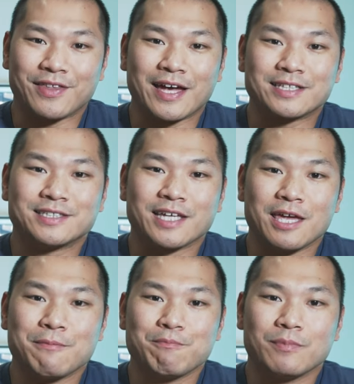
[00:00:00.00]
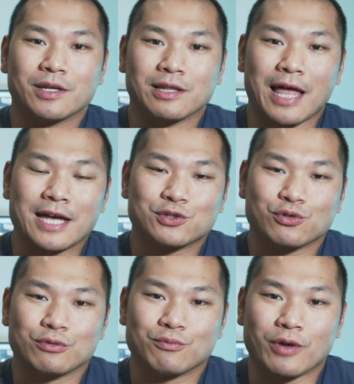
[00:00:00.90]
that same
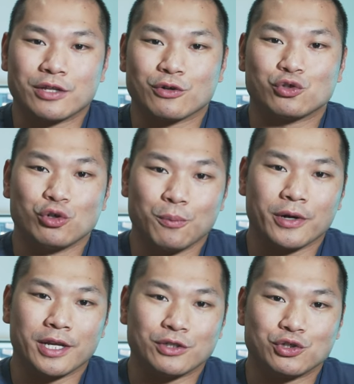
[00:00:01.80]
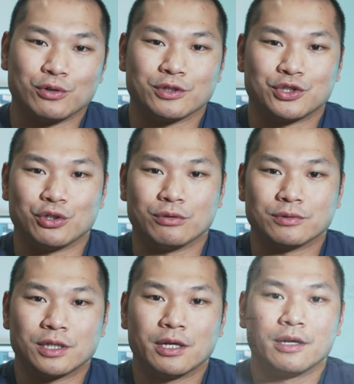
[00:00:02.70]
classroom render 2.82 was
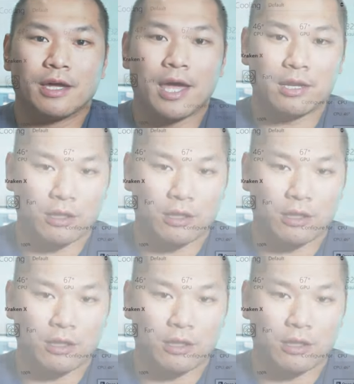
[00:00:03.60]
used, and